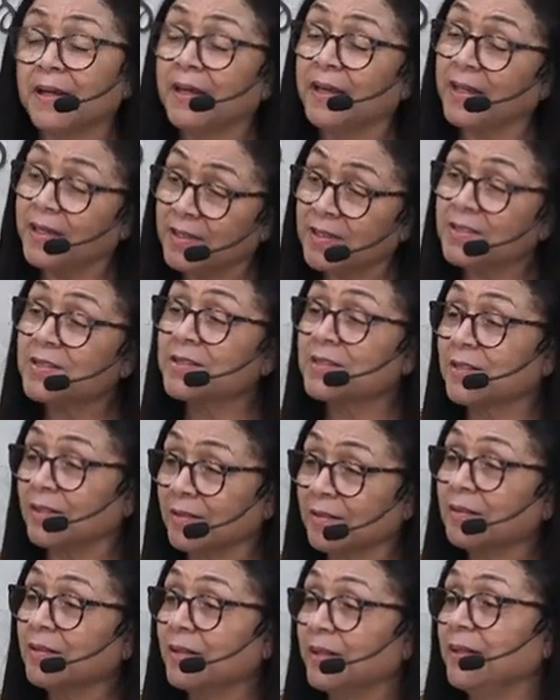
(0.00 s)

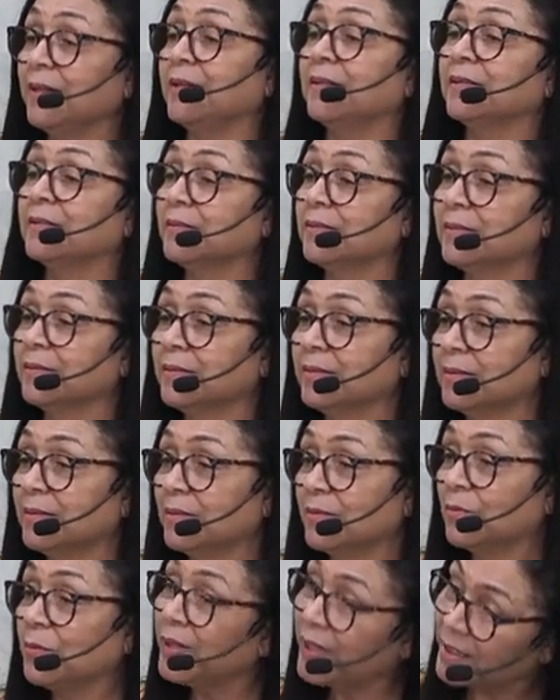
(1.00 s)
Instantly,
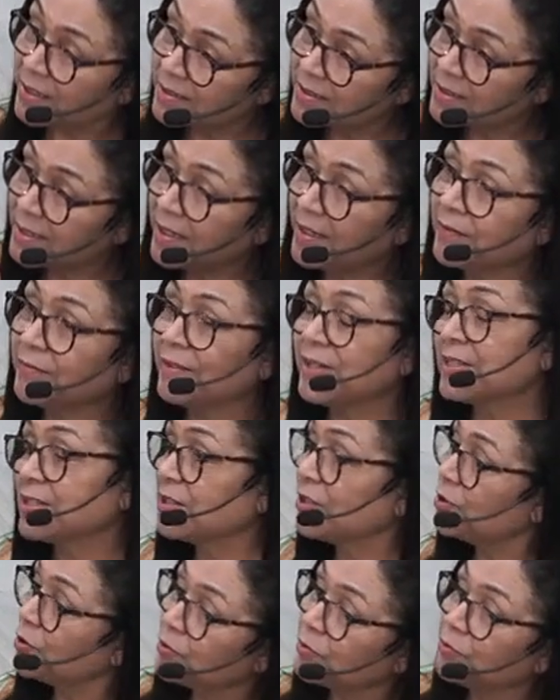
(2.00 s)
we are saved as
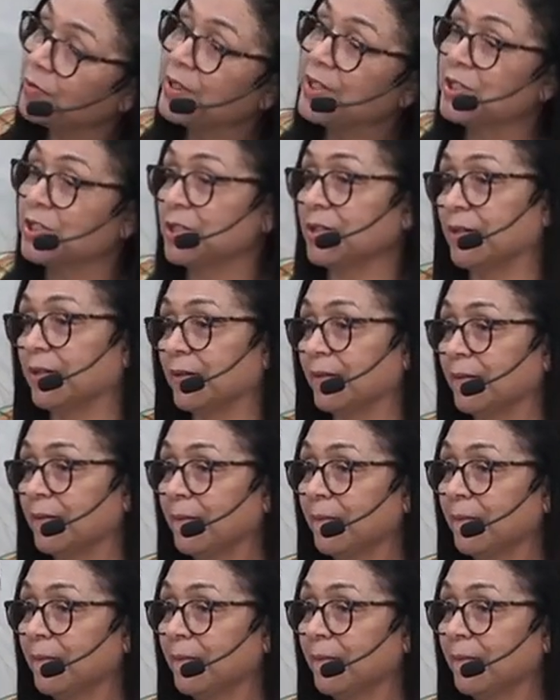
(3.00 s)
a new creation.